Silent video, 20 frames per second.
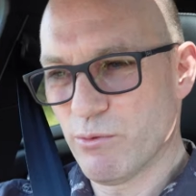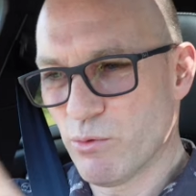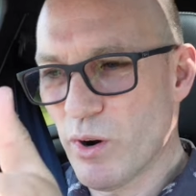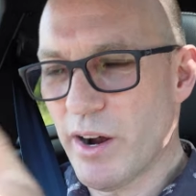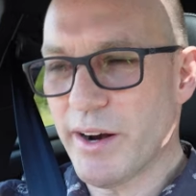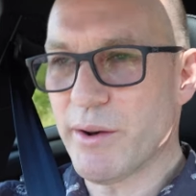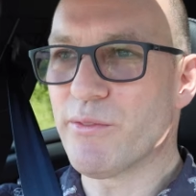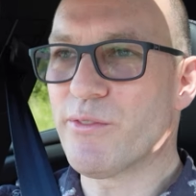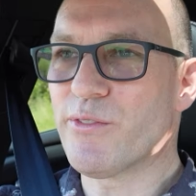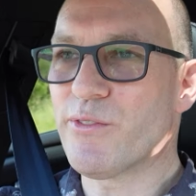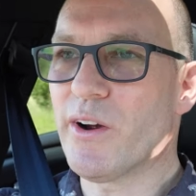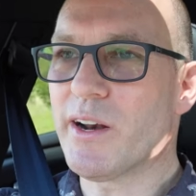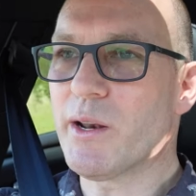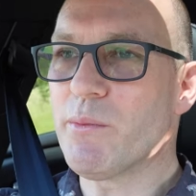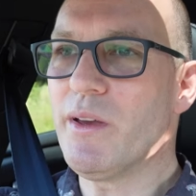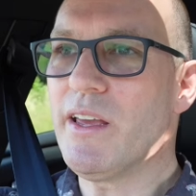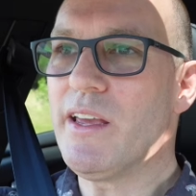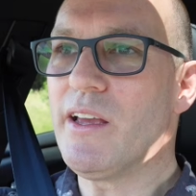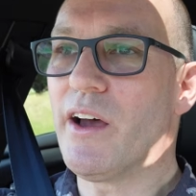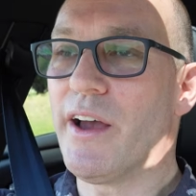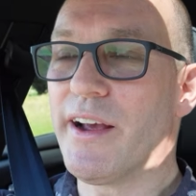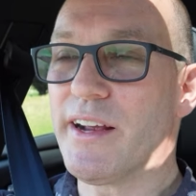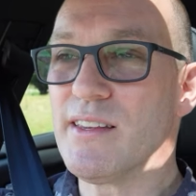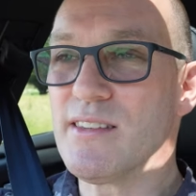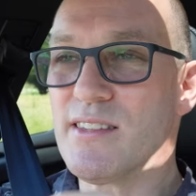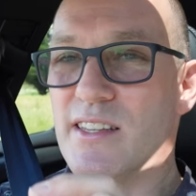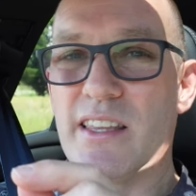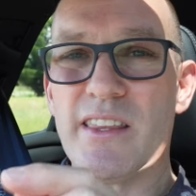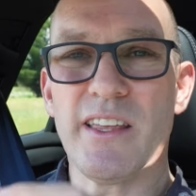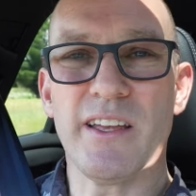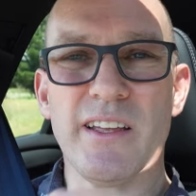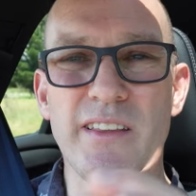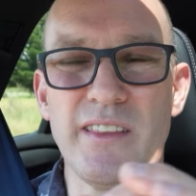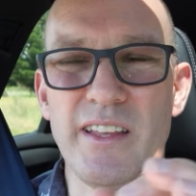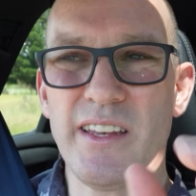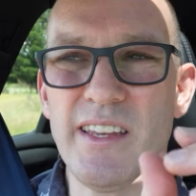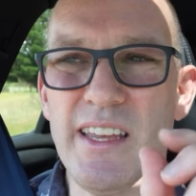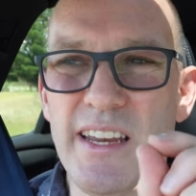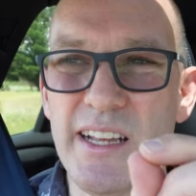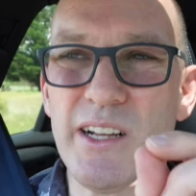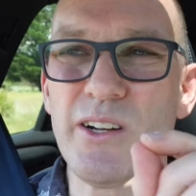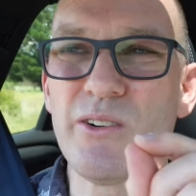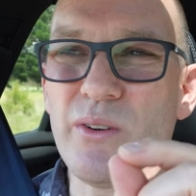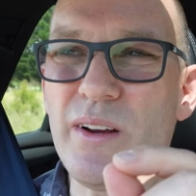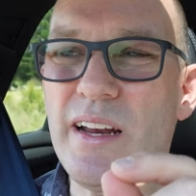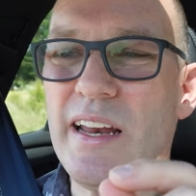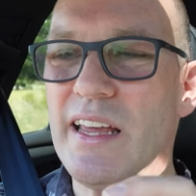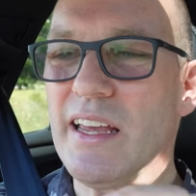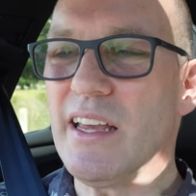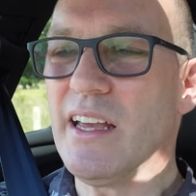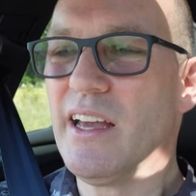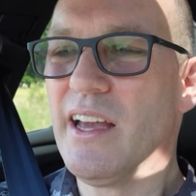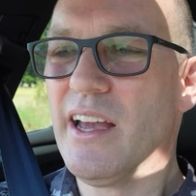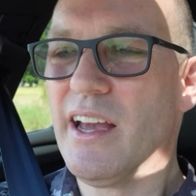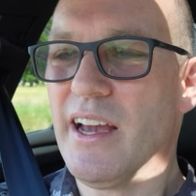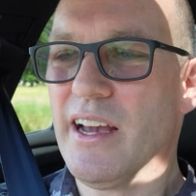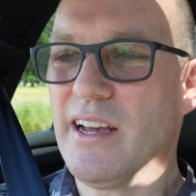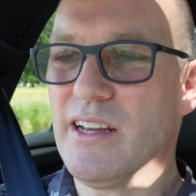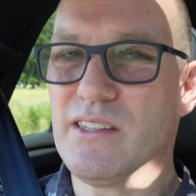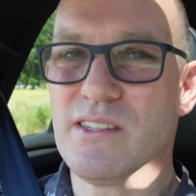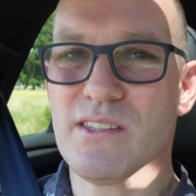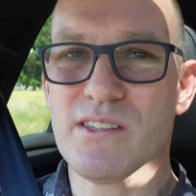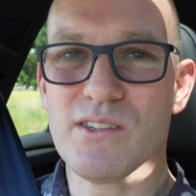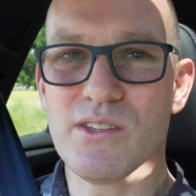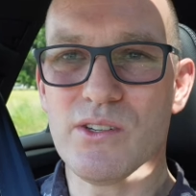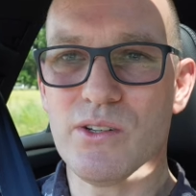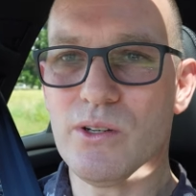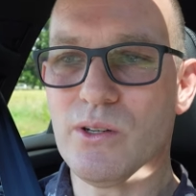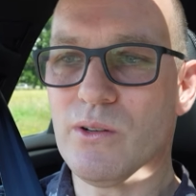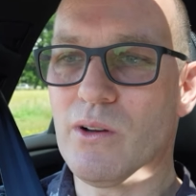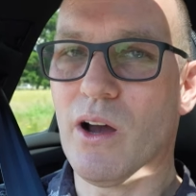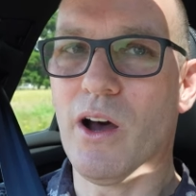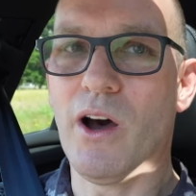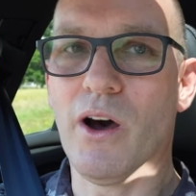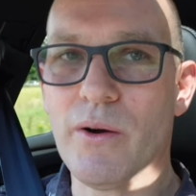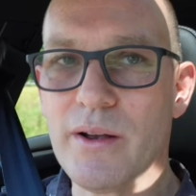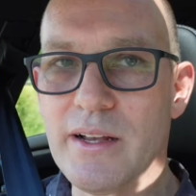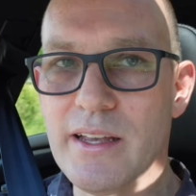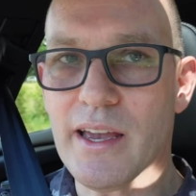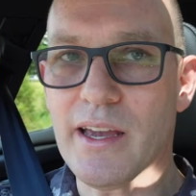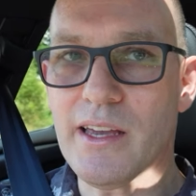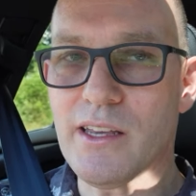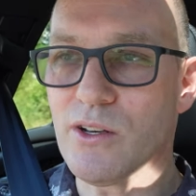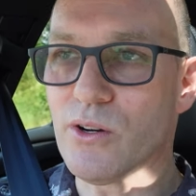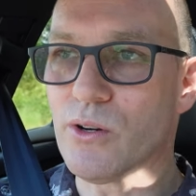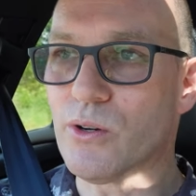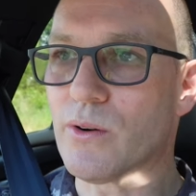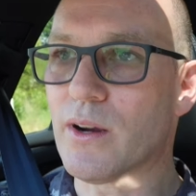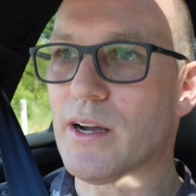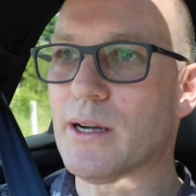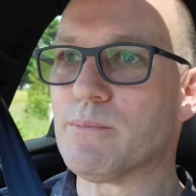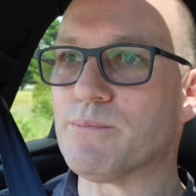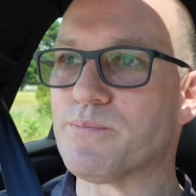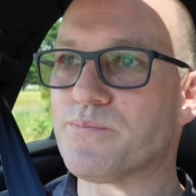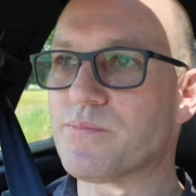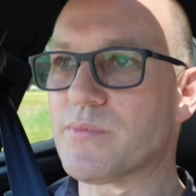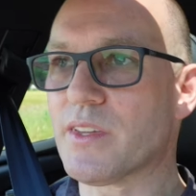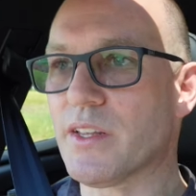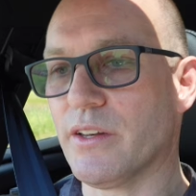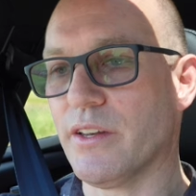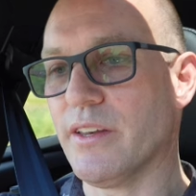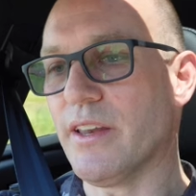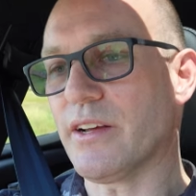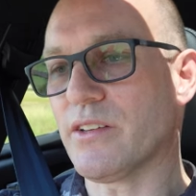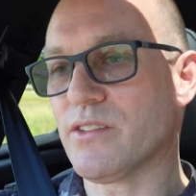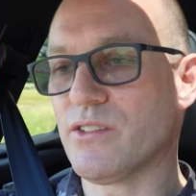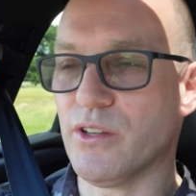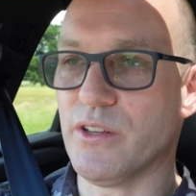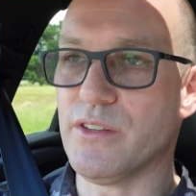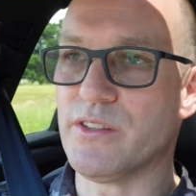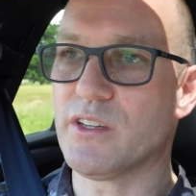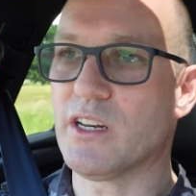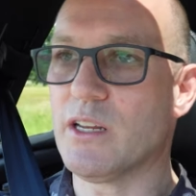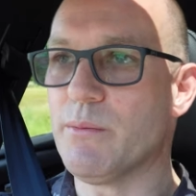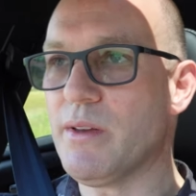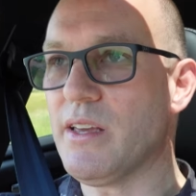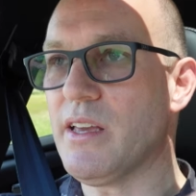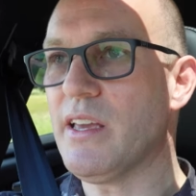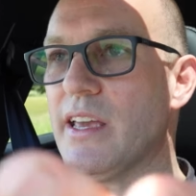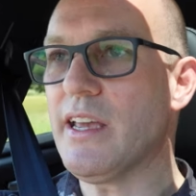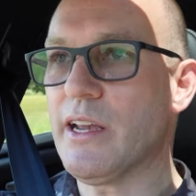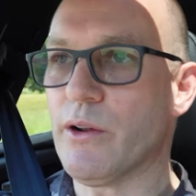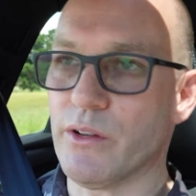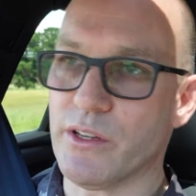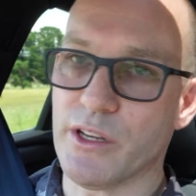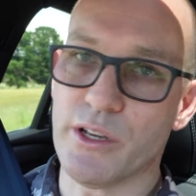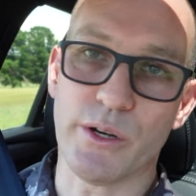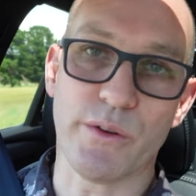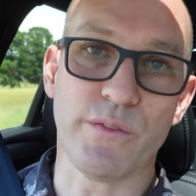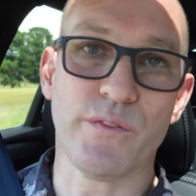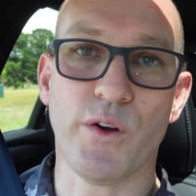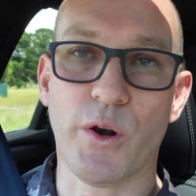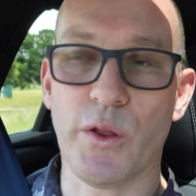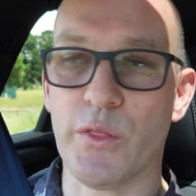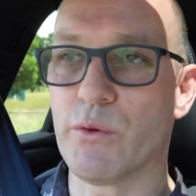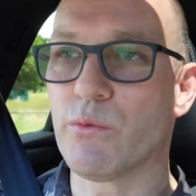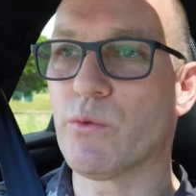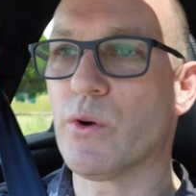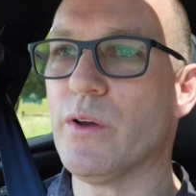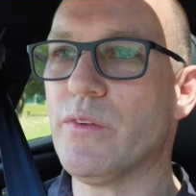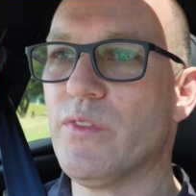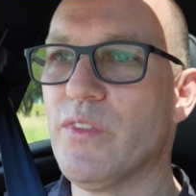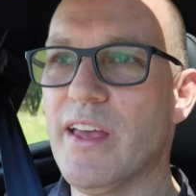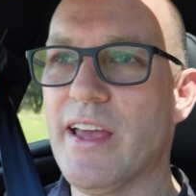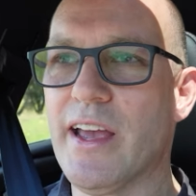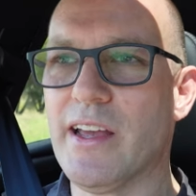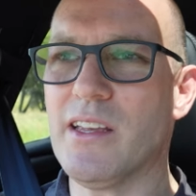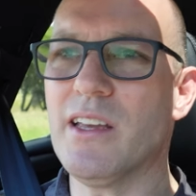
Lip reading: right in front of me, I can see the nitty gritty as to, oh, okay, your the next turn is going to be here and you're going to follow the road there.